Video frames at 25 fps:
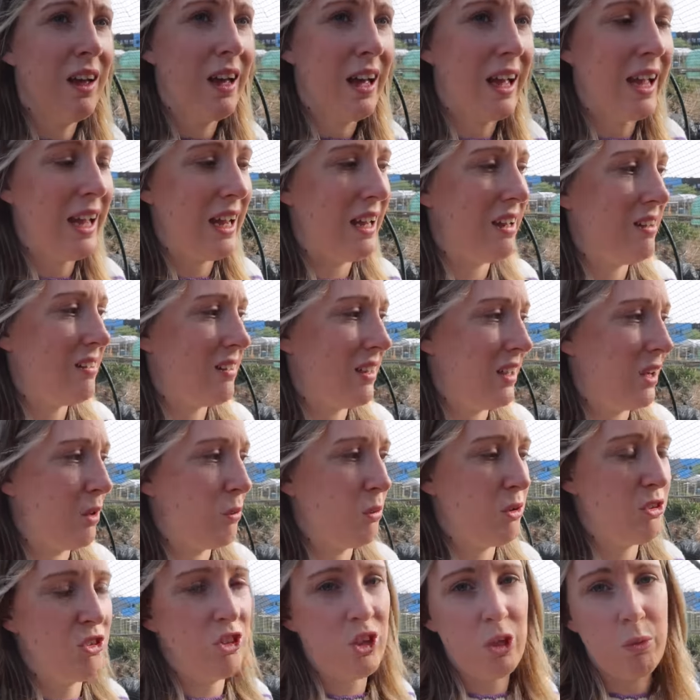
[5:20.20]
I hate it. I
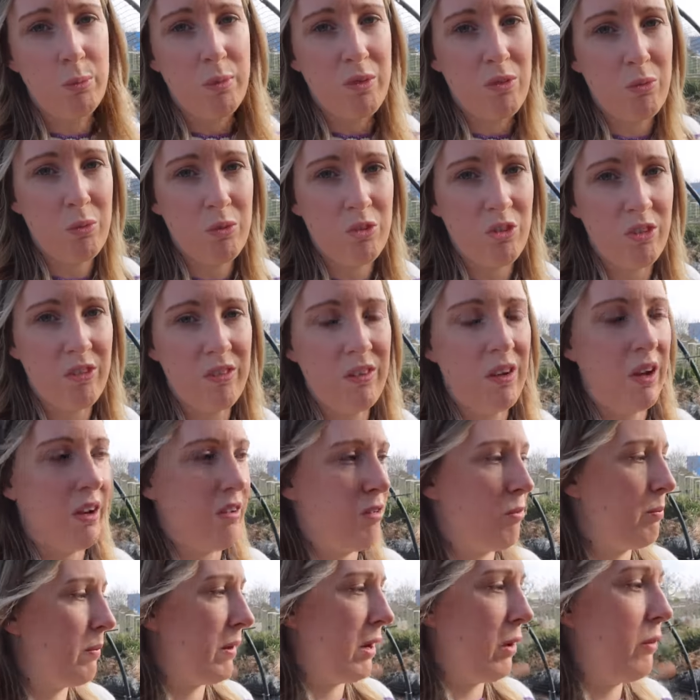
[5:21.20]
wish humans were just
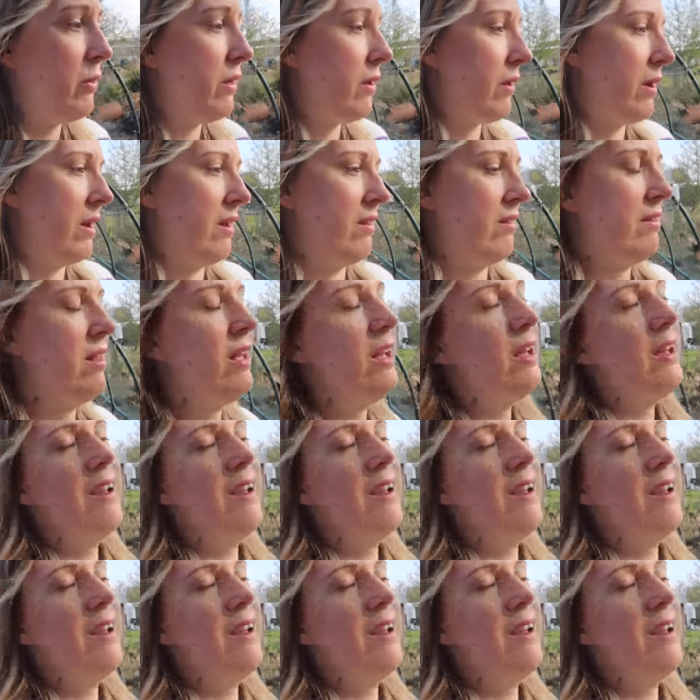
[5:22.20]
nice, but oh, there it is.